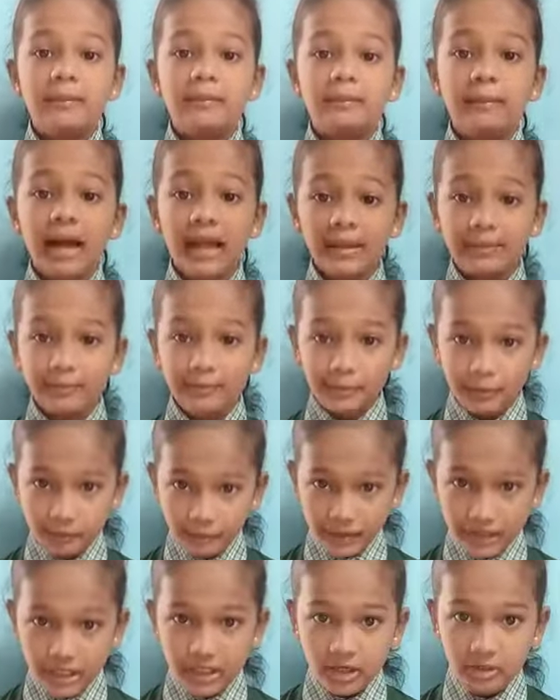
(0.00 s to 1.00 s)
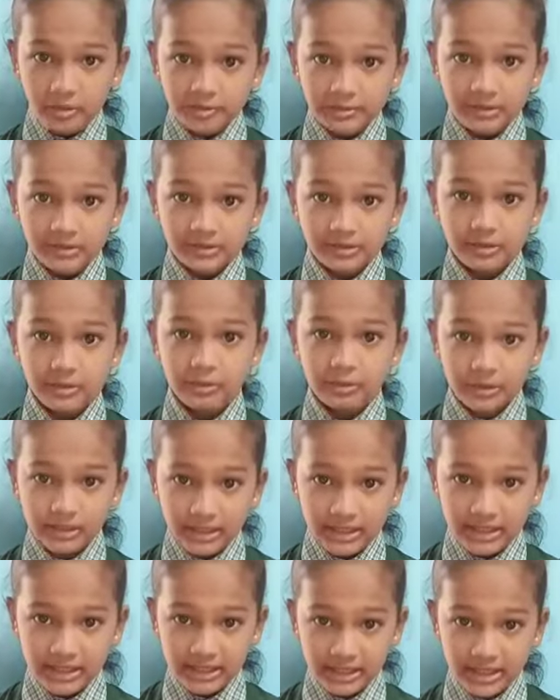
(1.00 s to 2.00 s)
My moral of the
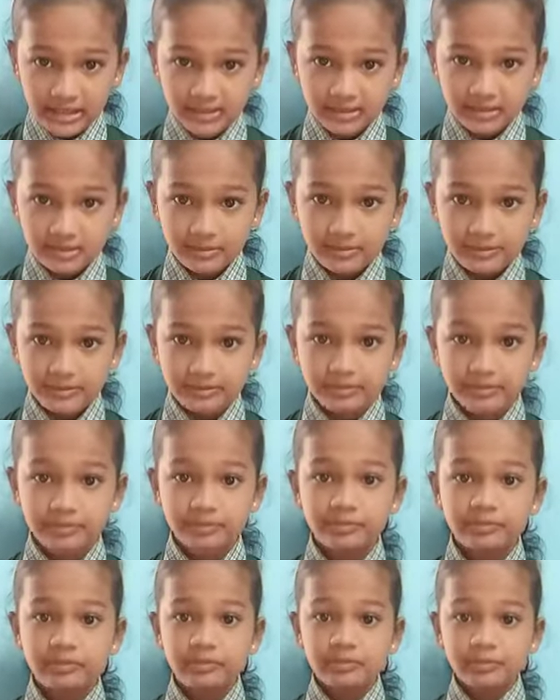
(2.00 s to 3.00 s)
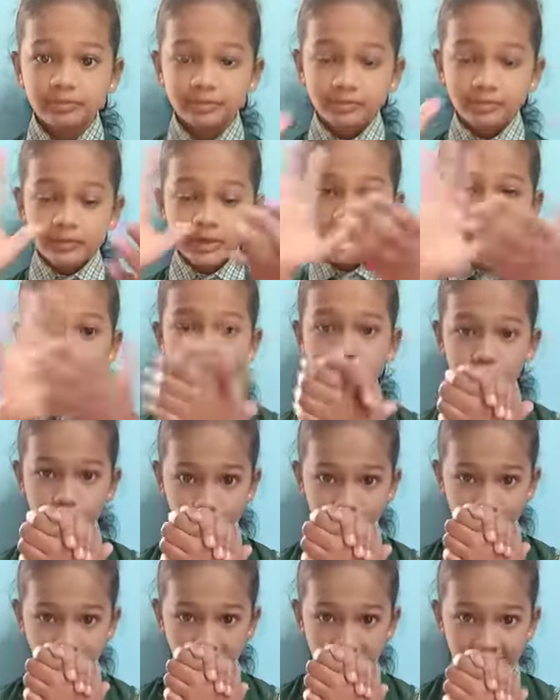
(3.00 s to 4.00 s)
story is
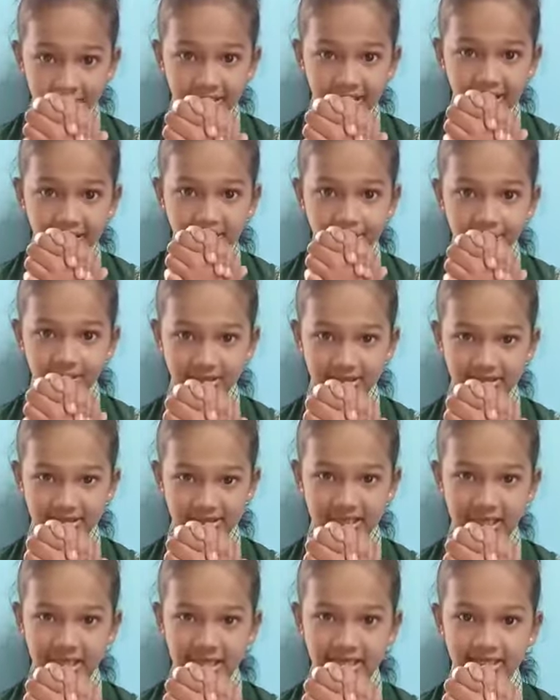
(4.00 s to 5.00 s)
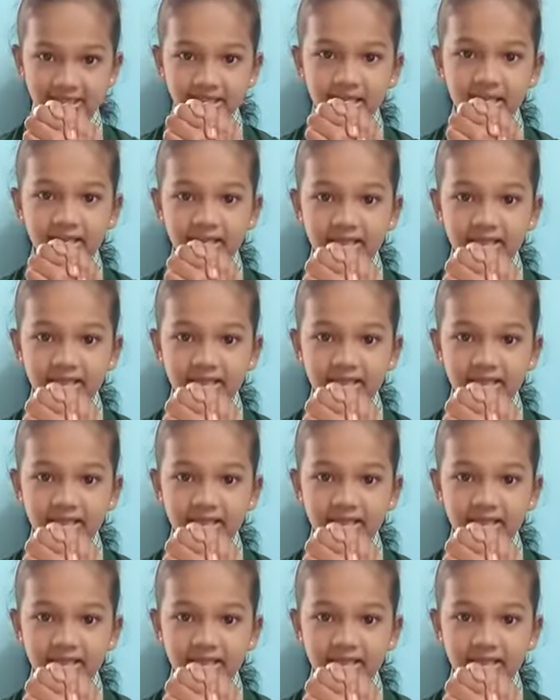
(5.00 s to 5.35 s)
United we stand,